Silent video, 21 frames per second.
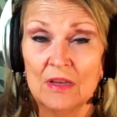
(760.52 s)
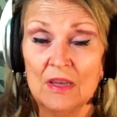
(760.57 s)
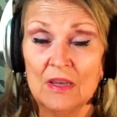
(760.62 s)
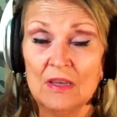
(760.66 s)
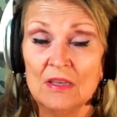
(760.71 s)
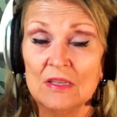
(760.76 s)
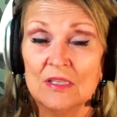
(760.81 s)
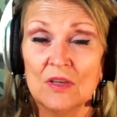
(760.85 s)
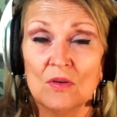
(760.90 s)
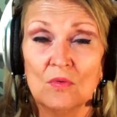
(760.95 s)

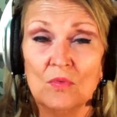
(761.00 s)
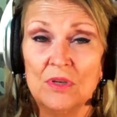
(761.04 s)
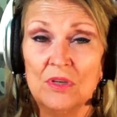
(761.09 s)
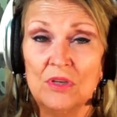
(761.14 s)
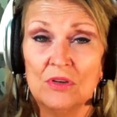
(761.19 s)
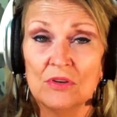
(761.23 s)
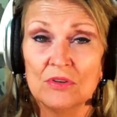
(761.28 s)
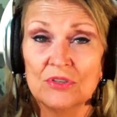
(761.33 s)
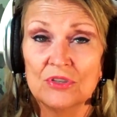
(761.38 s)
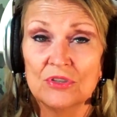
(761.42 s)
So when
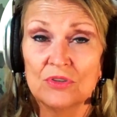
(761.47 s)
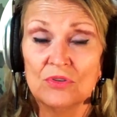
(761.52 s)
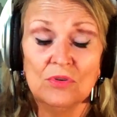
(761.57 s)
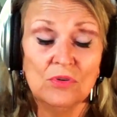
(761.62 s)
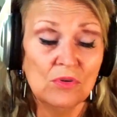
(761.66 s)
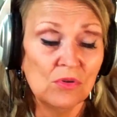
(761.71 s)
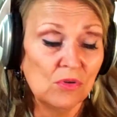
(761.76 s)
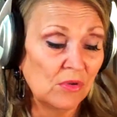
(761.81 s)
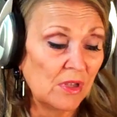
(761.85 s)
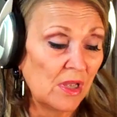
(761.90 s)
your
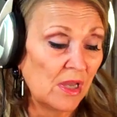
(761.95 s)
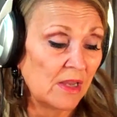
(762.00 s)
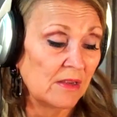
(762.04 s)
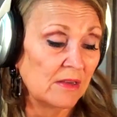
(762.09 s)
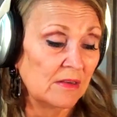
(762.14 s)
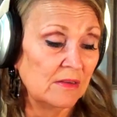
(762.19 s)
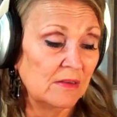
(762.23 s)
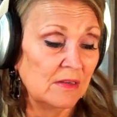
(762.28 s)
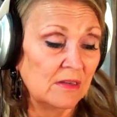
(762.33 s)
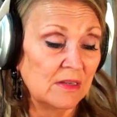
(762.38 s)
school
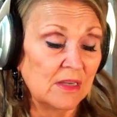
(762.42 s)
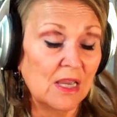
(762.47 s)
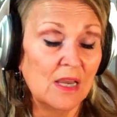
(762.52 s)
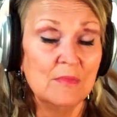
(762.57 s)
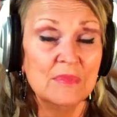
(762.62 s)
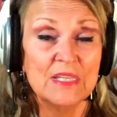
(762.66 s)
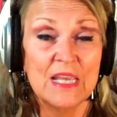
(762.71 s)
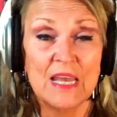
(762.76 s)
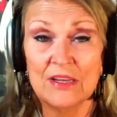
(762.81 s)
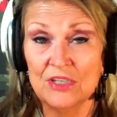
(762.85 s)

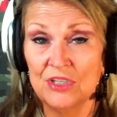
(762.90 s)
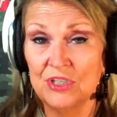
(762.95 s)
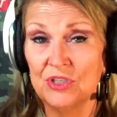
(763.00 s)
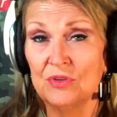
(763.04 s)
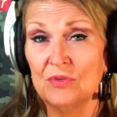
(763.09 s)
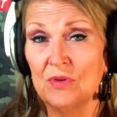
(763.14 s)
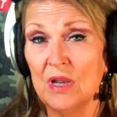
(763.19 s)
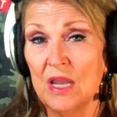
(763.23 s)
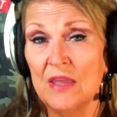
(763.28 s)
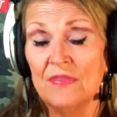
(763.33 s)
comes at
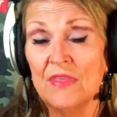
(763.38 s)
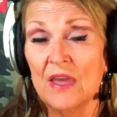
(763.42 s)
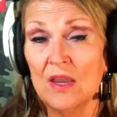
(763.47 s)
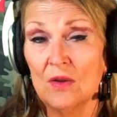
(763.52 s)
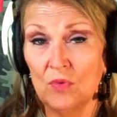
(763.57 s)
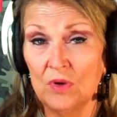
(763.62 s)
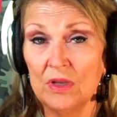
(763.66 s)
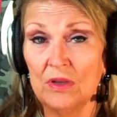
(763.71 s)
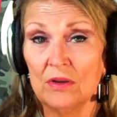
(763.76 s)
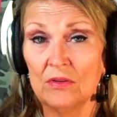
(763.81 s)
you, and they
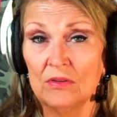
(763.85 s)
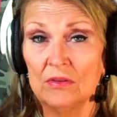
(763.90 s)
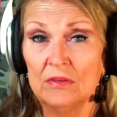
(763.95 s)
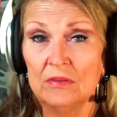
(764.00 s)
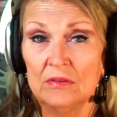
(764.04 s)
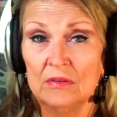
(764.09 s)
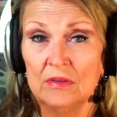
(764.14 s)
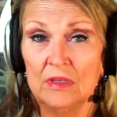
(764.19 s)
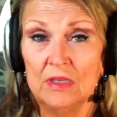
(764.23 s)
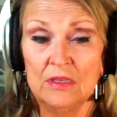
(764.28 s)
will
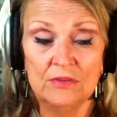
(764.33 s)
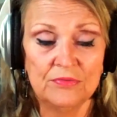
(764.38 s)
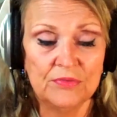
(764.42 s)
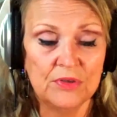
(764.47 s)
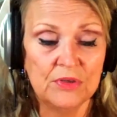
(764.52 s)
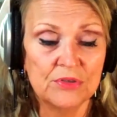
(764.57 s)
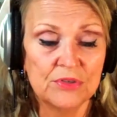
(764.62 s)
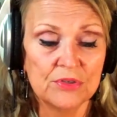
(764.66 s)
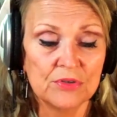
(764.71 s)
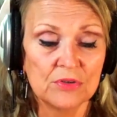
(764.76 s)
in
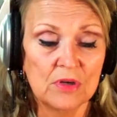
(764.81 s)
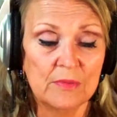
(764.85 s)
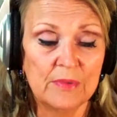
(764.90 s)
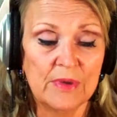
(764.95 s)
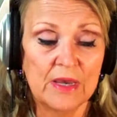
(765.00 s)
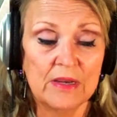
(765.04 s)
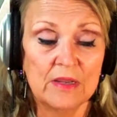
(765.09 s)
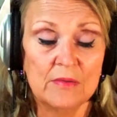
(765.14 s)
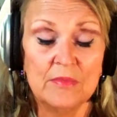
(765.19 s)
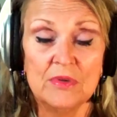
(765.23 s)
future
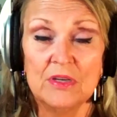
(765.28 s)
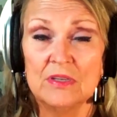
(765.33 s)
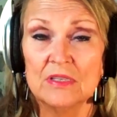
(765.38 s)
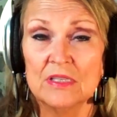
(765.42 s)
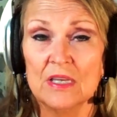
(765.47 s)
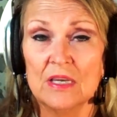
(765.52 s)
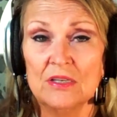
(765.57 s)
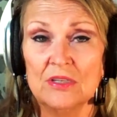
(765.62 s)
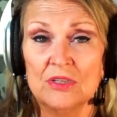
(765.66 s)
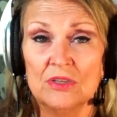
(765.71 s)
about
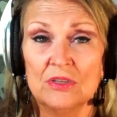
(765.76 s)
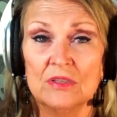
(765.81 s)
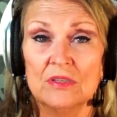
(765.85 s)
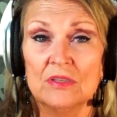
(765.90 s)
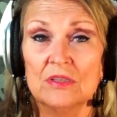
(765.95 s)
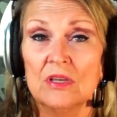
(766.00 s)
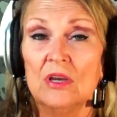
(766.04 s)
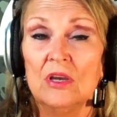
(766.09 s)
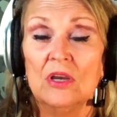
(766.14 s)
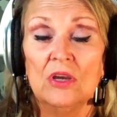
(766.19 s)
immunizations,